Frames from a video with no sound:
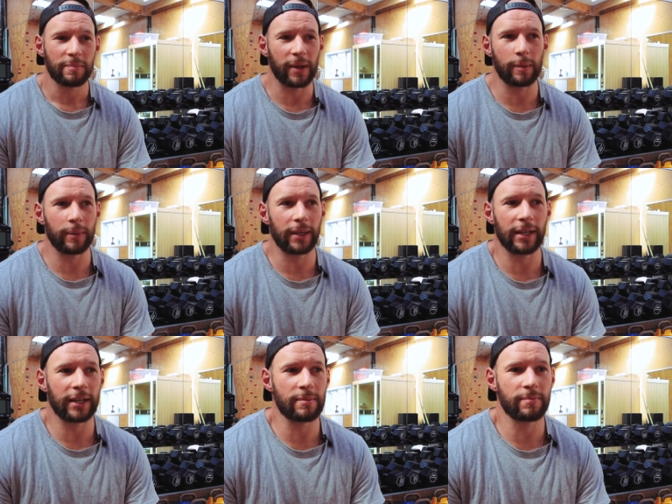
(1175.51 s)

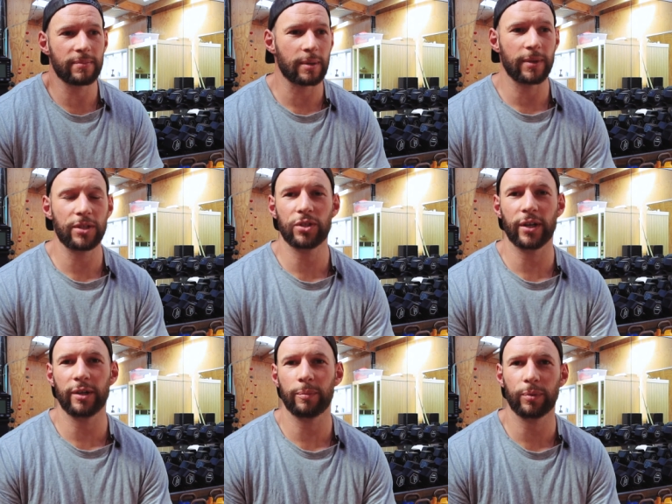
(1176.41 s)
maybe um, someone's
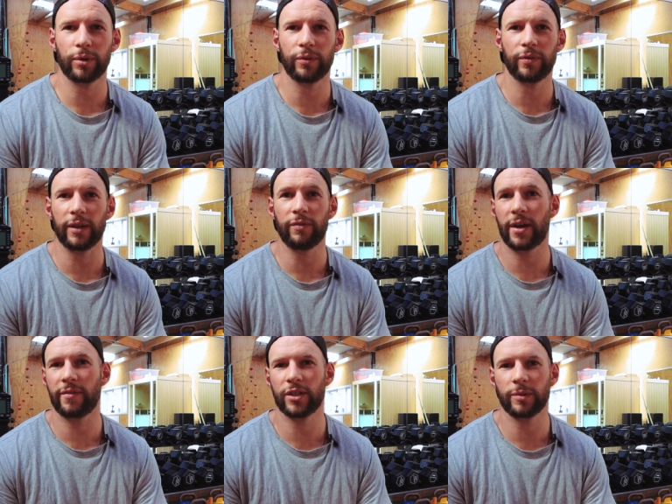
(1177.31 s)
trying to improve their
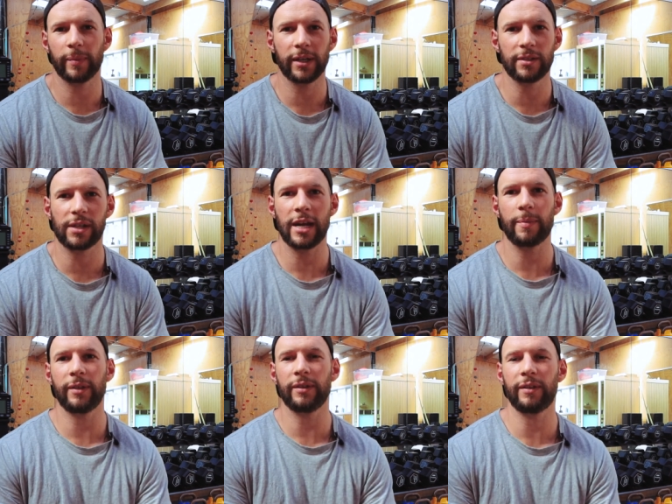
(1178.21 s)
500 meter time and,